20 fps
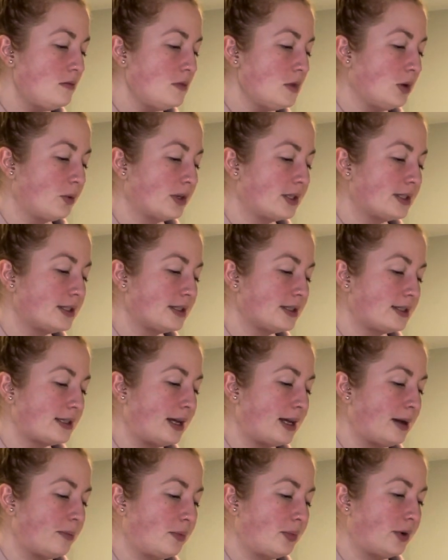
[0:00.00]
What is this
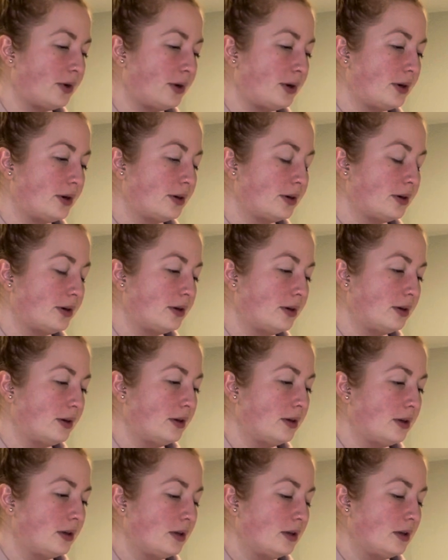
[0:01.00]
Emperor?
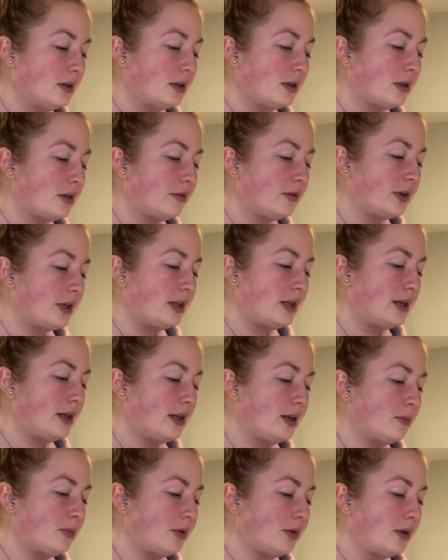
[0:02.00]
Clarify the
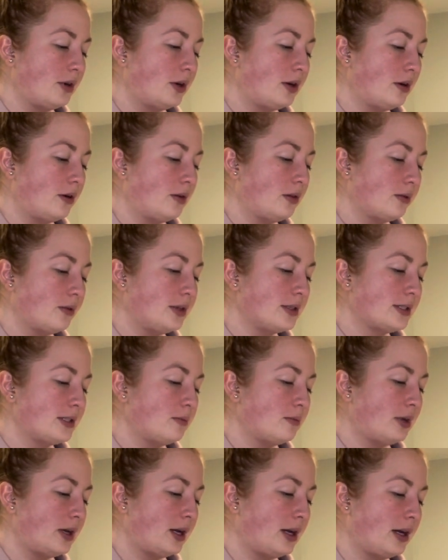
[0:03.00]
Emperor here in the
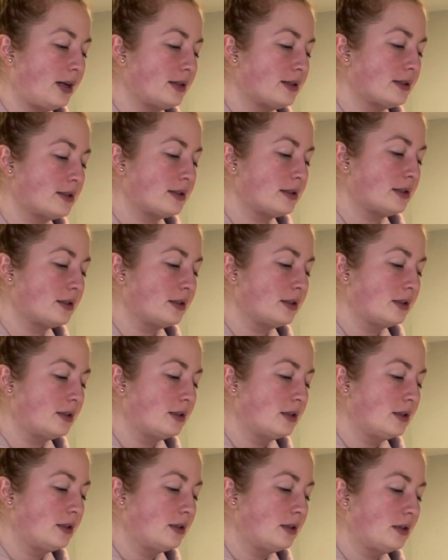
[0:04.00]
recent past
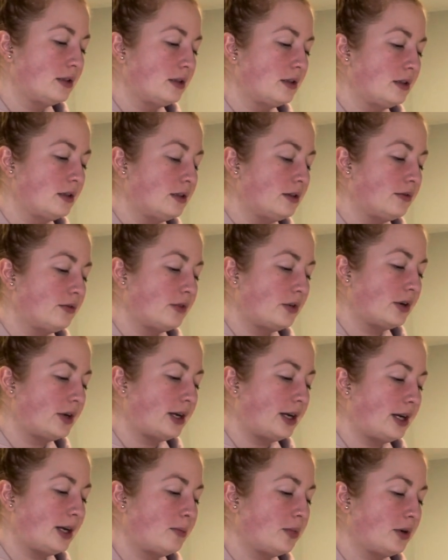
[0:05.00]
for
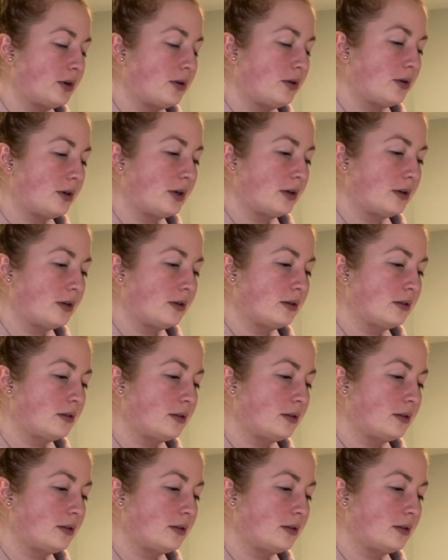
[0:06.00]
Capricorn.